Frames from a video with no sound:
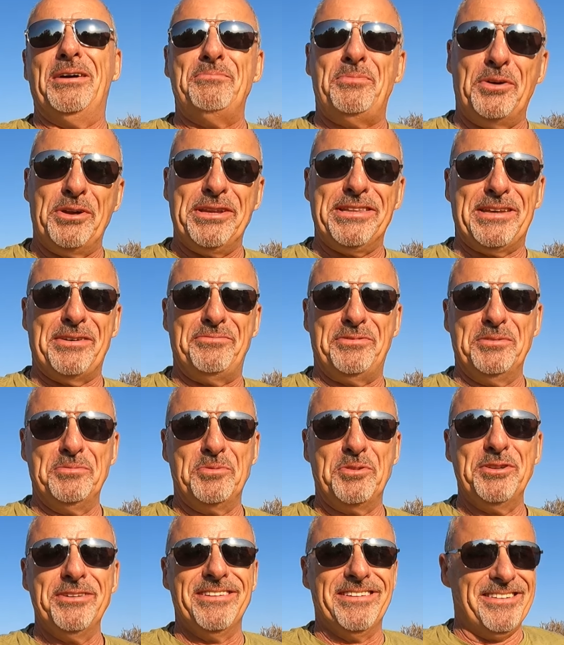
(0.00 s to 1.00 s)
bought a different
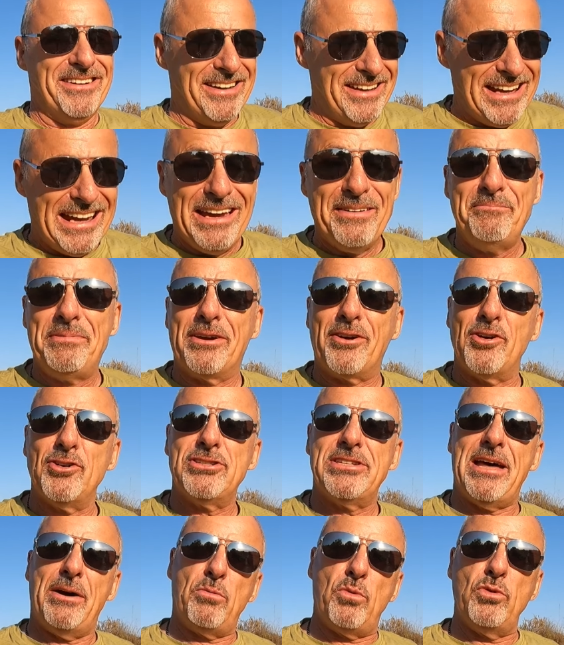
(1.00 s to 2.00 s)
one
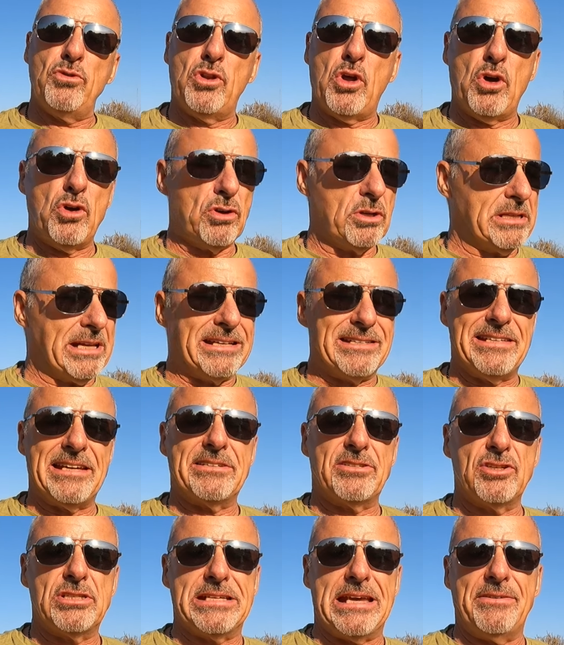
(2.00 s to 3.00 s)
because that one took like
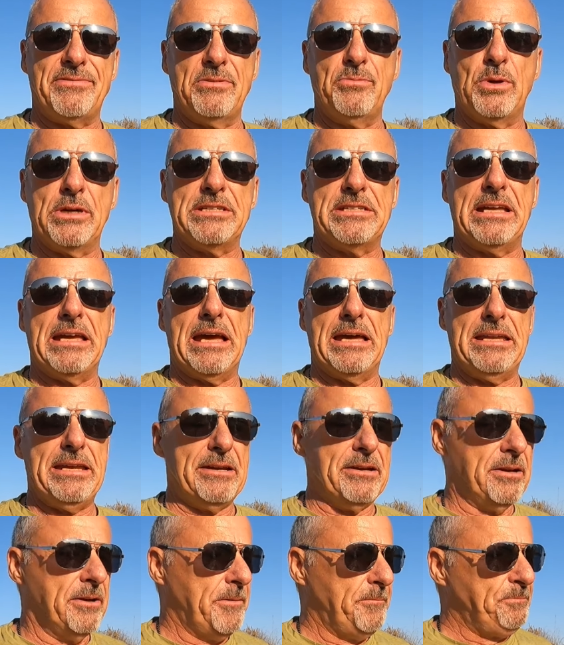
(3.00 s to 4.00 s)
6 or 7 weeks to get
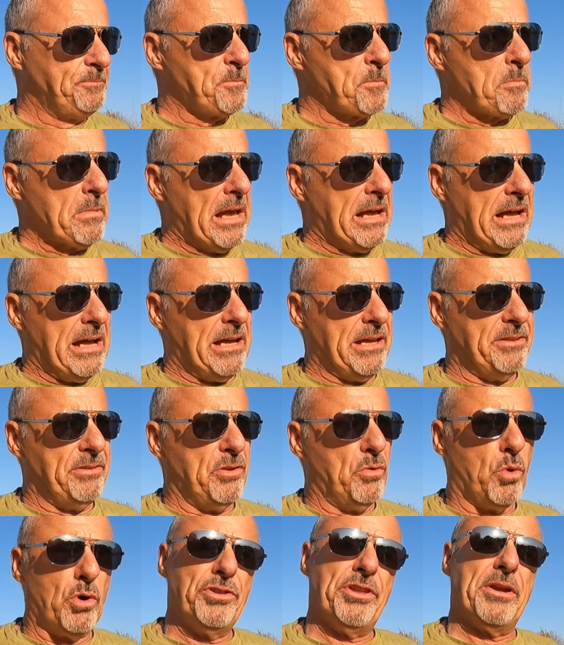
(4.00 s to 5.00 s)
here, and
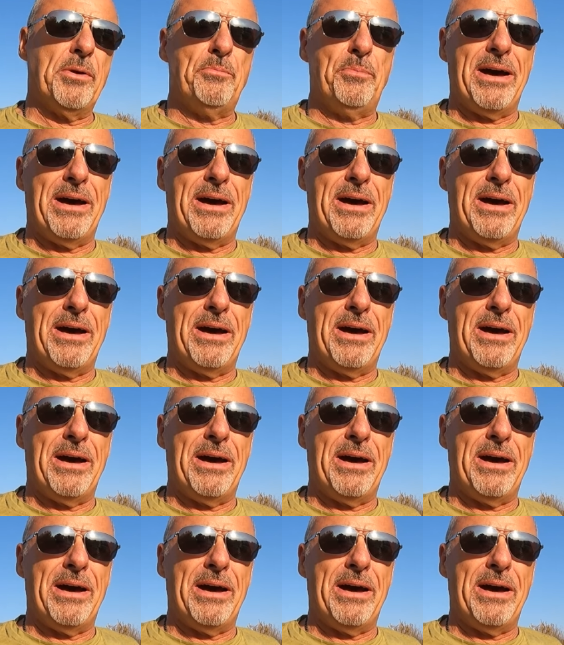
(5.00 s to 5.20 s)
the one that I'm